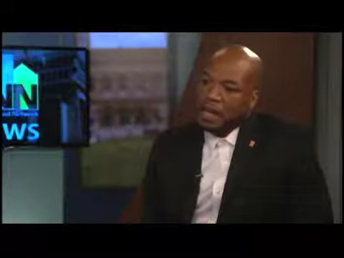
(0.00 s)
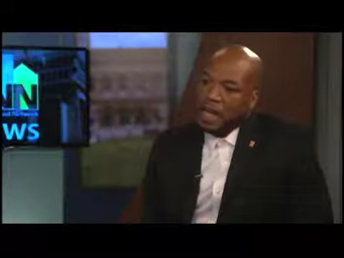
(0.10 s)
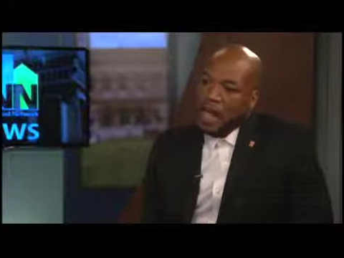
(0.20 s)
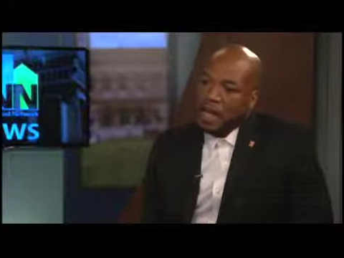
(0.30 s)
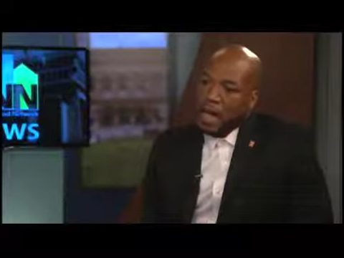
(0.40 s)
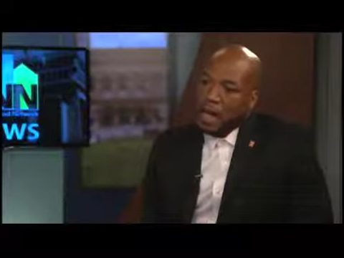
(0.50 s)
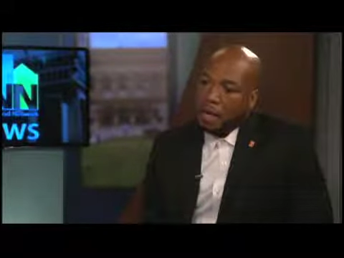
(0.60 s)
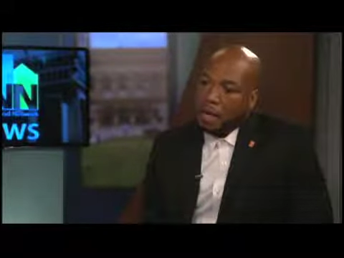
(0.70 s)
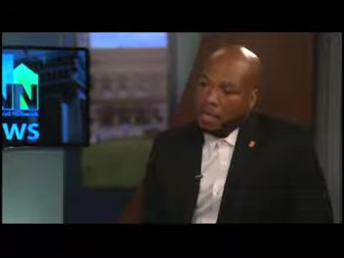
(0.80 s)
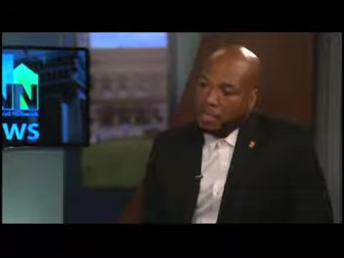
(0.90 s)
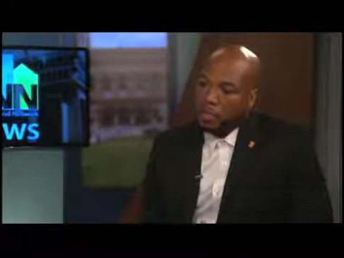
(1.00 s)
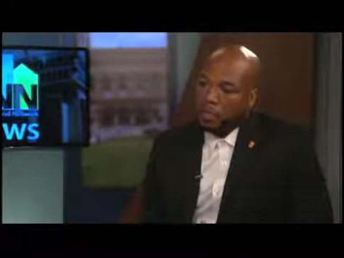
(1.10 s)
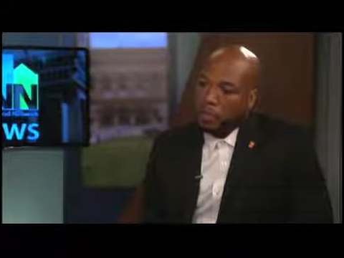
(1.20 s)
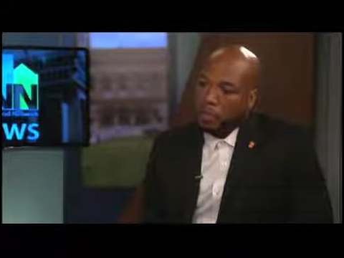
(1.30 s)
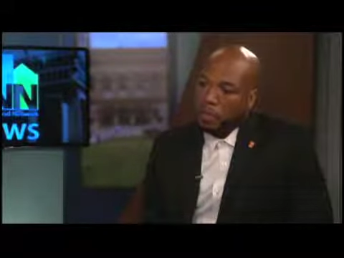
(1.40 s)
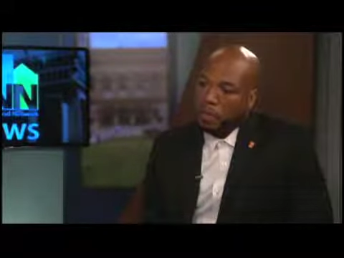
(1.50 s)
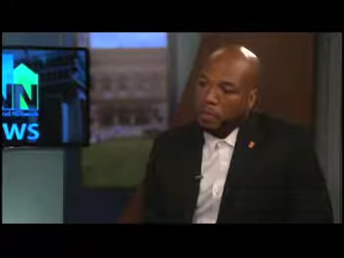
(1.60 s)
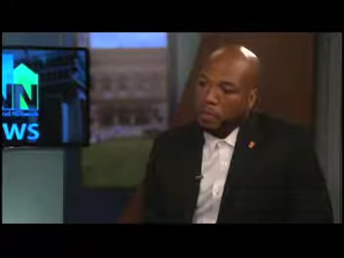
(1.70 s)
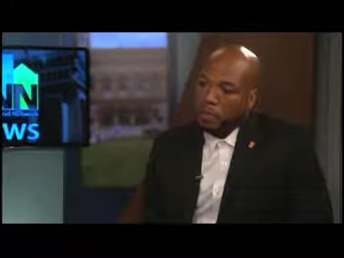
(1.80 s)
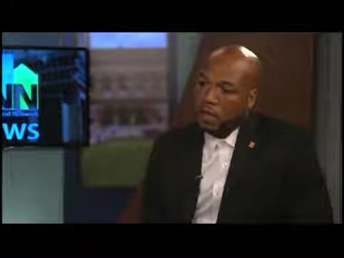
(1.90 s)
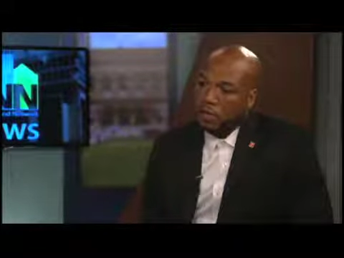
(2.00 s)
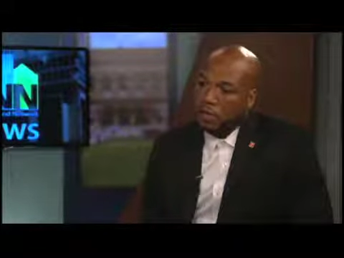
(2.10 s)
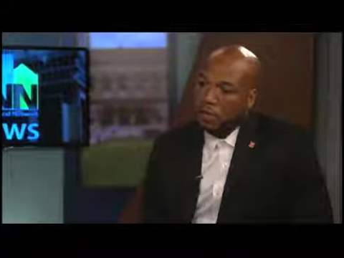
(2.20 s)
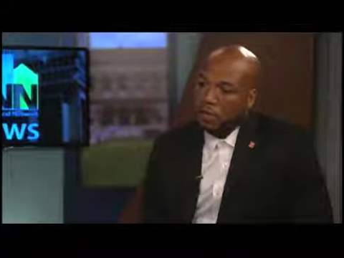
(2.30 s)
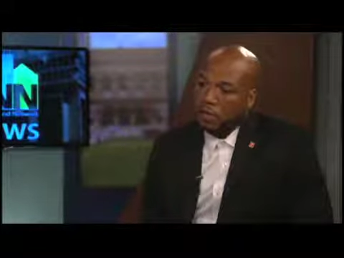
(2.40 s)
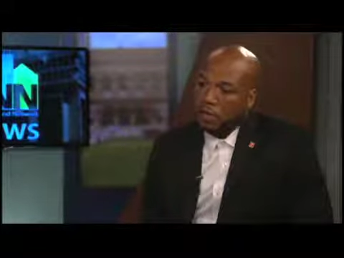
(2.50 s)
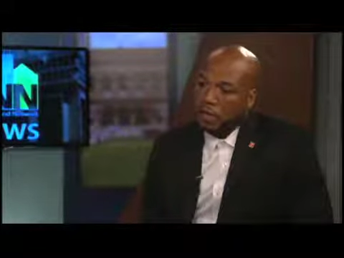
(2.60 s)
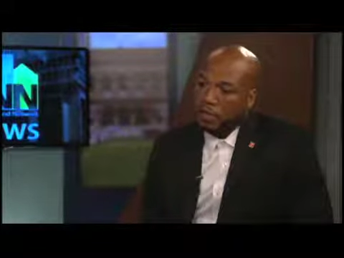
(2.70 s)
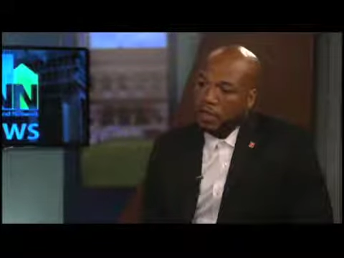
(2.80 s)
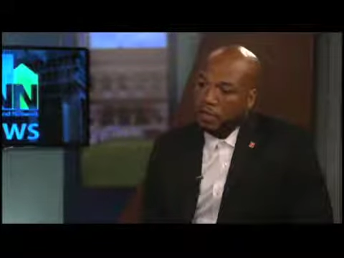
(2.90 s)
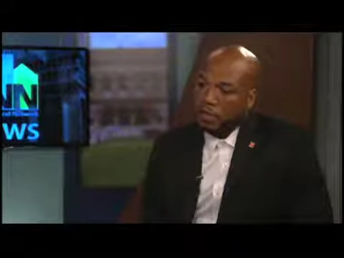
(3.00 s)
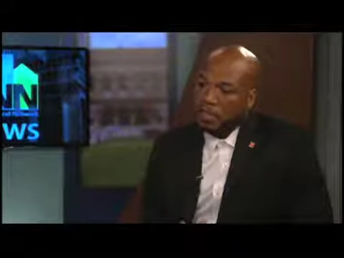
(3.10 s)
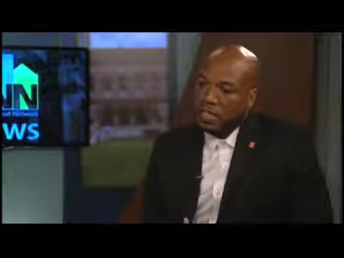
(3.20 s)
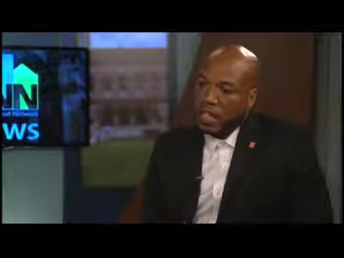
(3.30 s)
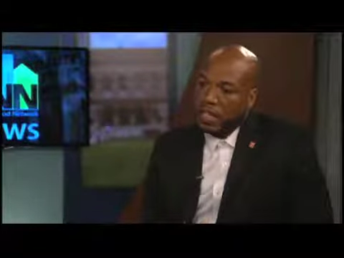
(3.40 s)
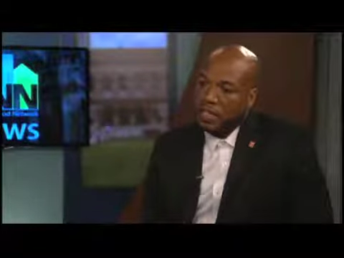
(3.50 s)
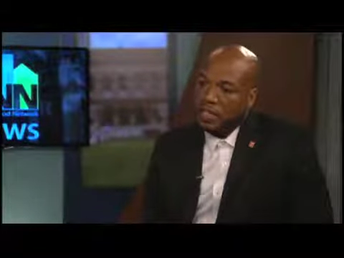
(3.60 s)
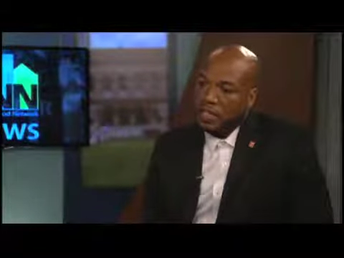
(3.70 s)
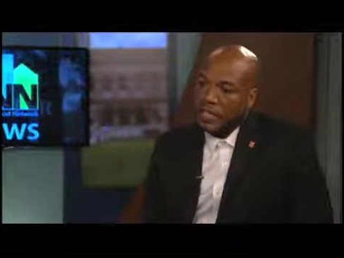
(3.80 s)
I'm actually in support of the Jim Brook Stabilization Act.